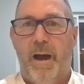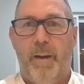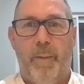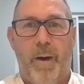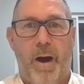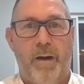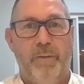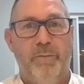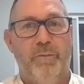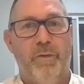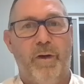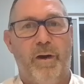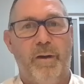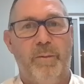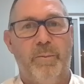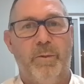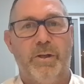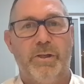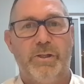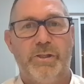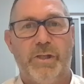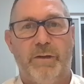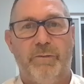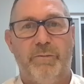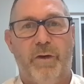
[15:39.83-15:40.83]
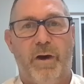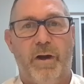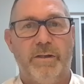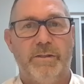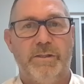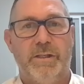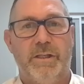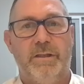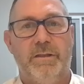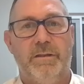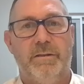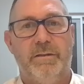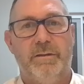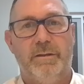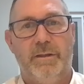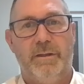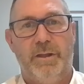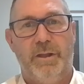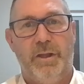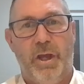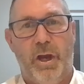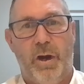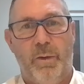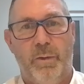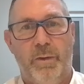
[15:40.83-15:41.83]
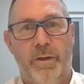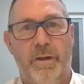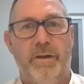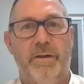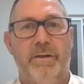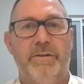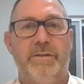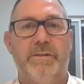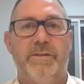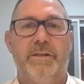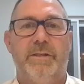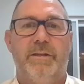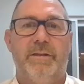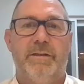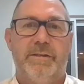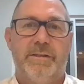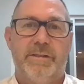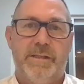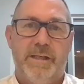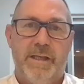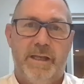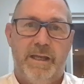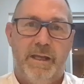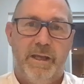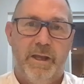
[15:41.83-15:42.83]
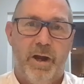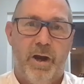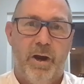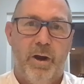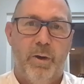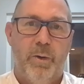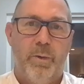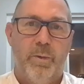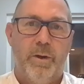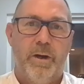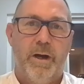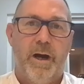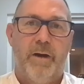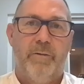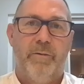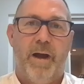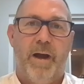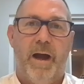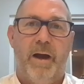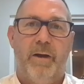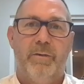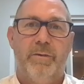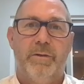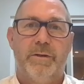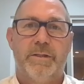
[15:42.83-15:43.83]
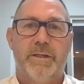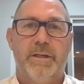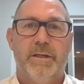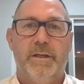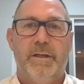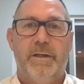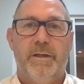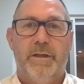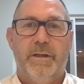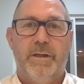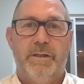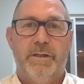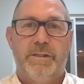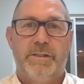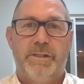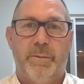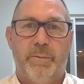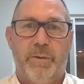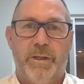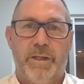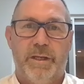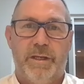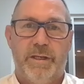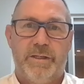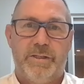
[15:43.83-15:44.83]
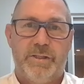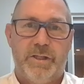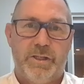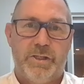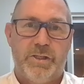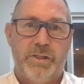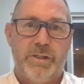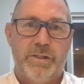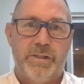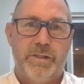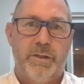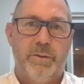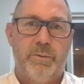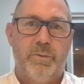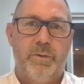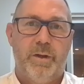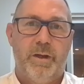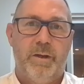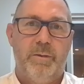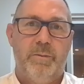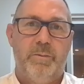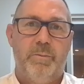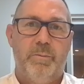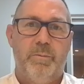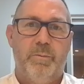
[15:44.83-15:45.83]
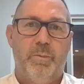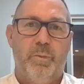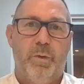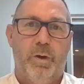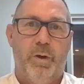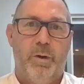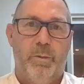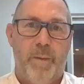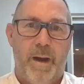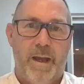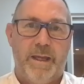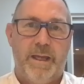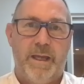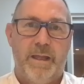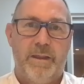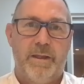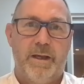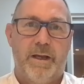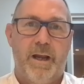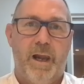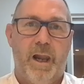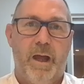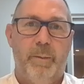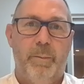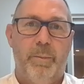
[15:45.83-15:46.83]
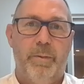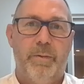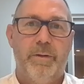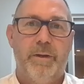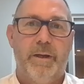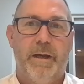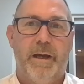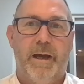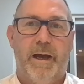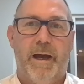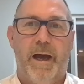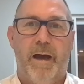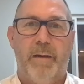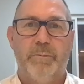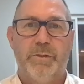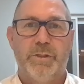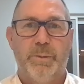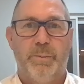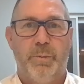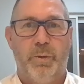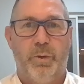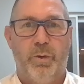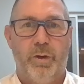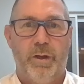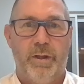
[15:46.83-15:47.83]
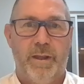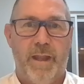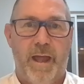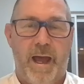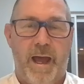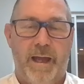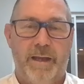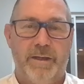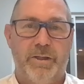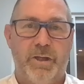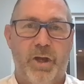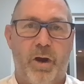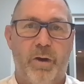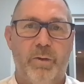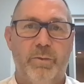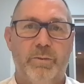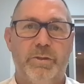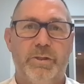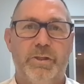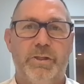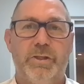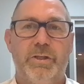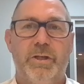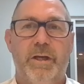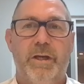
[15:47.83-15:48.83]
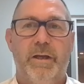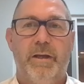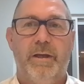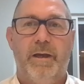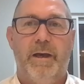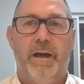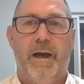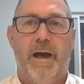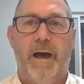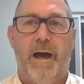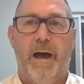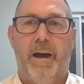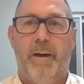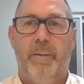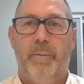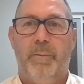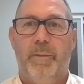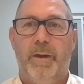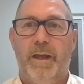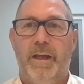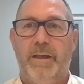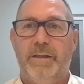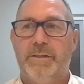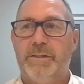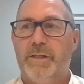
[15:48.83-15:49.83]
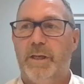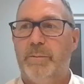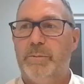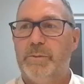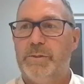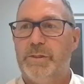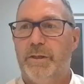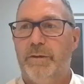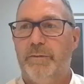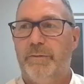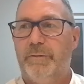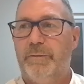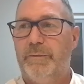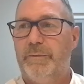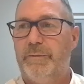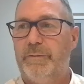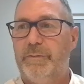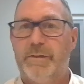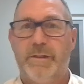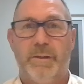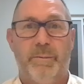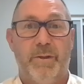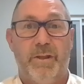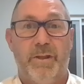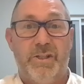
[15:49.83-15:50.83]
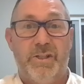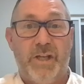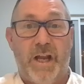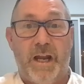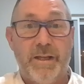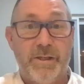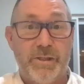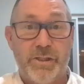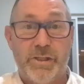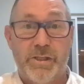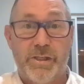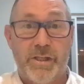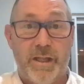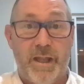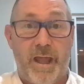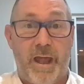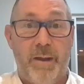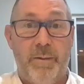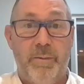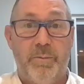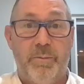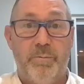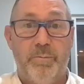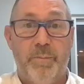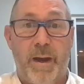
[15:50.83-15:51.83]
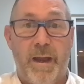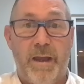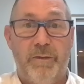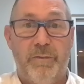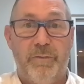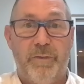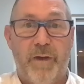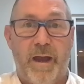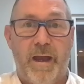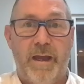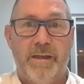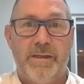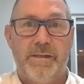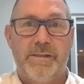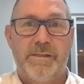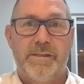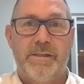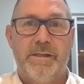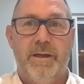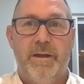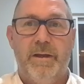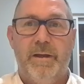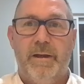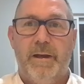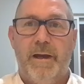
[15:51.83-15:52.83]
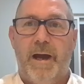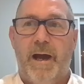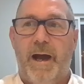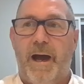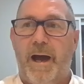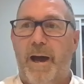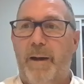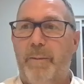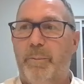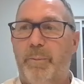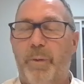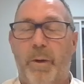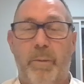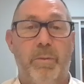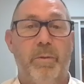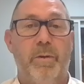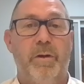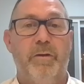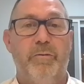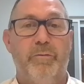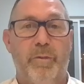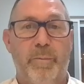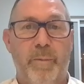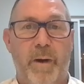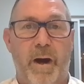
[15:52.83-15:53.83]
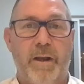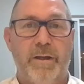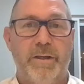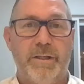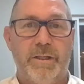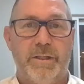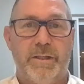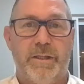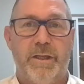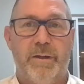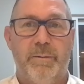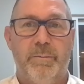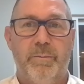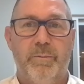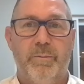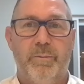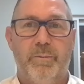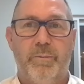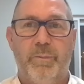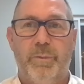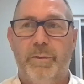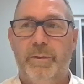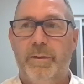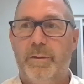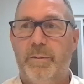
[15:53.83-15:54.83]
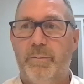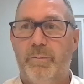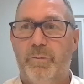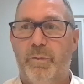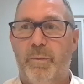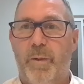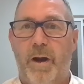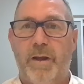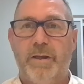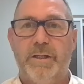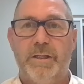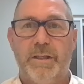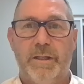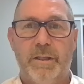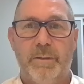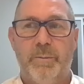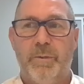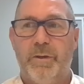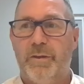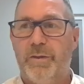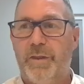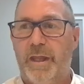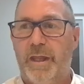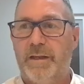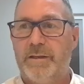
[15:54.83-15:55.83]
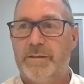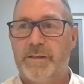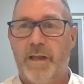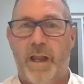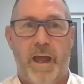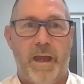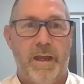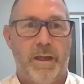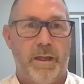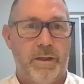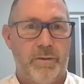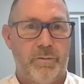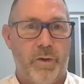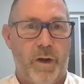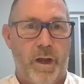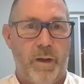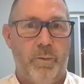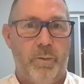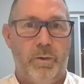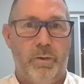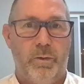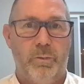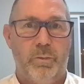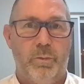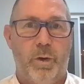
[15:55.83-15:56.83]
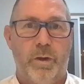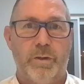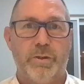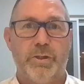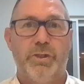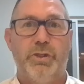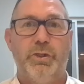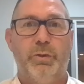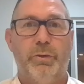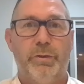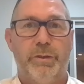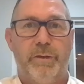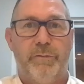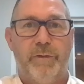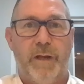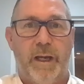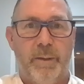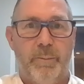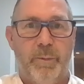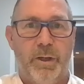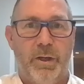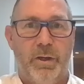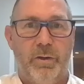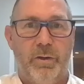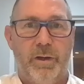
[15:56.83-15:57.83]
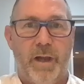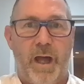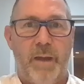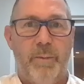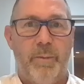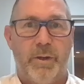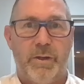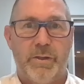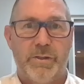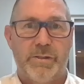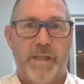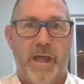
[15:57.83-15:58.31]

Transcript: Um, I'm very much advising the owners and the C E O around some of the decisions that we will make in the club, um, supporting the head coach um, in terms of some of the challenges that they may face, um, probably reminded them reminding them of things like, right, well, what does your development look like?